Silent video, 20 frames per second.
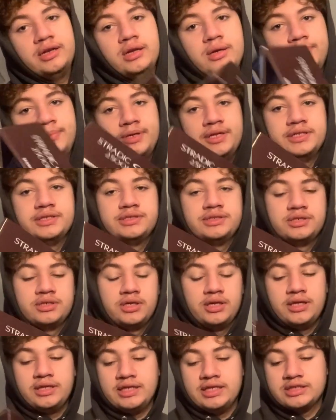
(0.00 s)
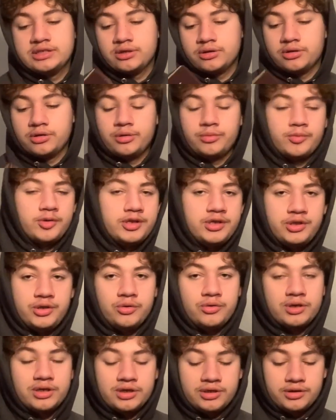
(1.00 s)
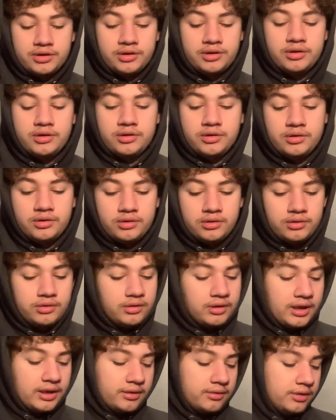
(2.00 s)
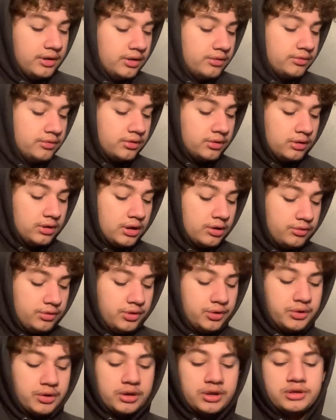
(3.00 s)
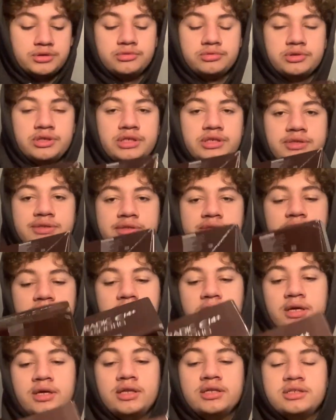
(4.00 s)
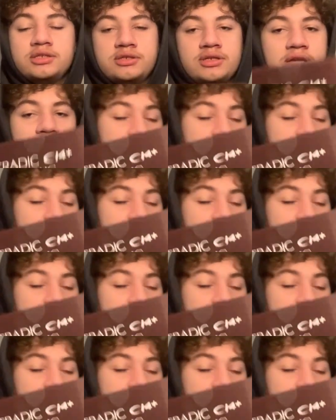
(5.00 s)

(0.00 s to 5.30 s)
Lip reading: a piece. These are normally 200, low 200s reels. So I